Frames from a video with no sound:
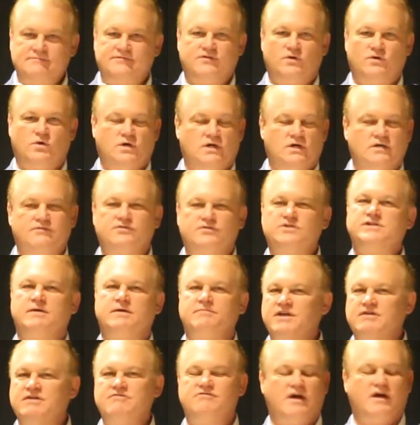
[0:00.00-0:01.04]
for
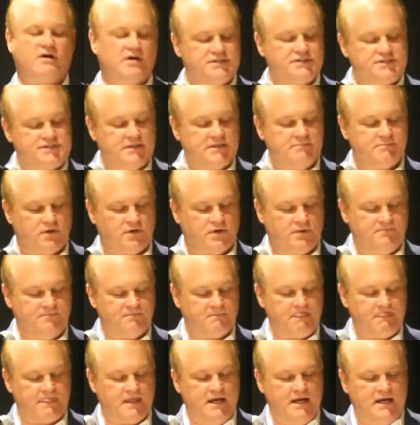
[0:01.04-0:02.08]
something very simple.
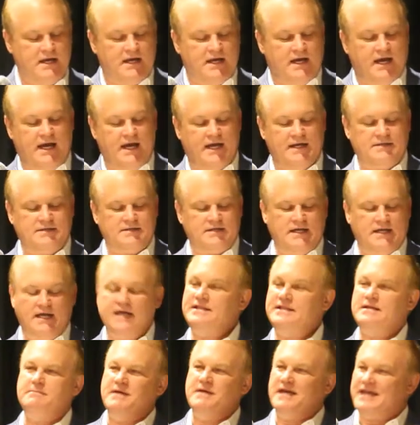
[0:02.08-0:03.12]
And
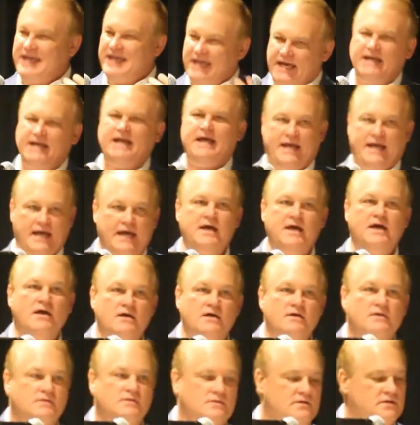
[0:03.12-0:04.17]
in the
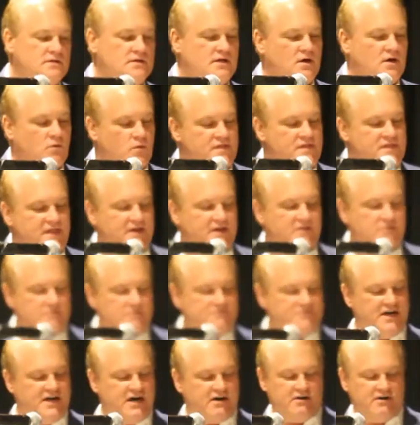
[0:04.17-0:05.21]
beginning, when there
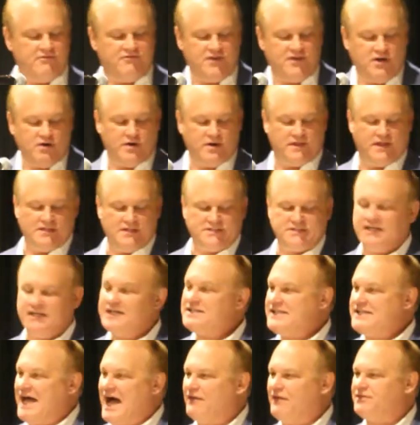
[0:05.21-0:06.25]
were very few of these
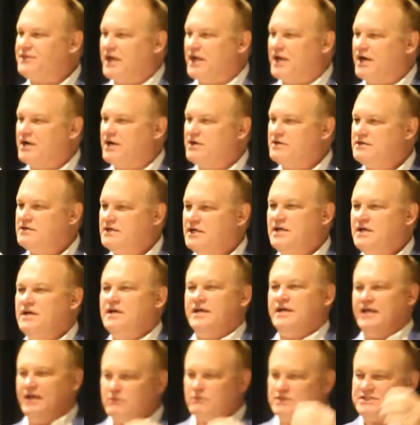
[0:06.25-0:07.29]
things out there,
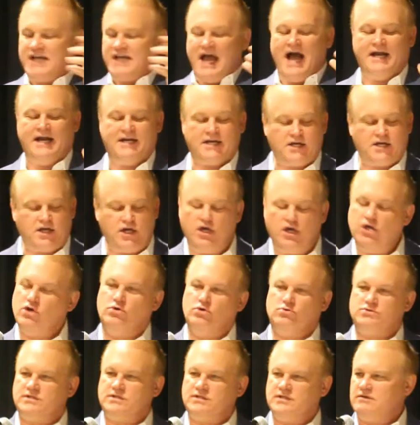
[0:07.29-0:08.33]
it was kind of
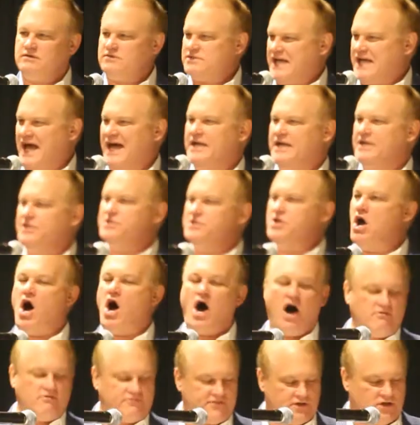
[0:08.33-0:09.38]
cute. It was kind of
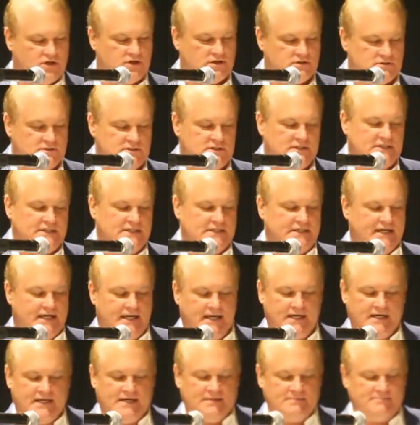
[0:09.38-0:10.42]
novel.
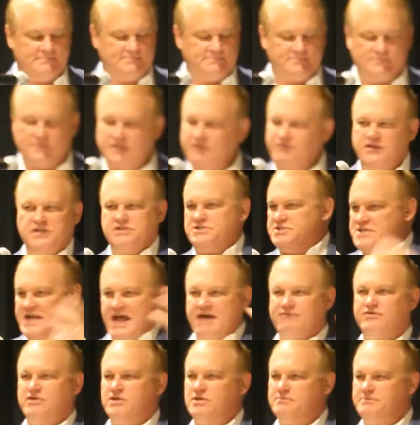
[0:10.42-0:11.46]
If you'd
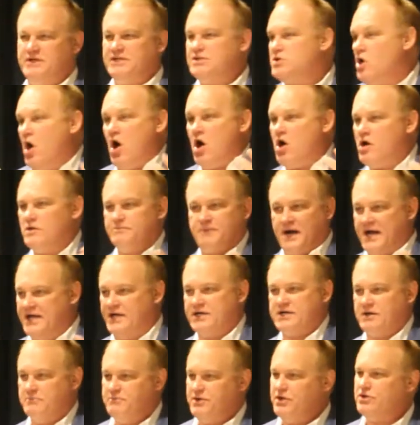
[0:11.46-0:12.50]
never been called by
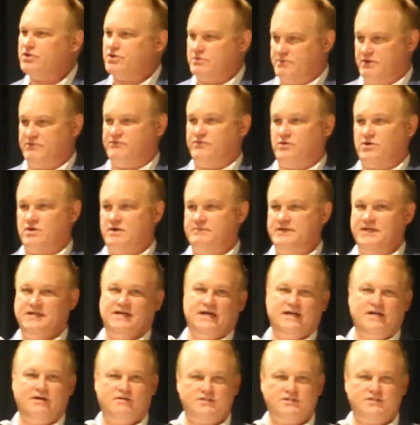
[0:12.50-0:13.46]
a computer before, I mean, I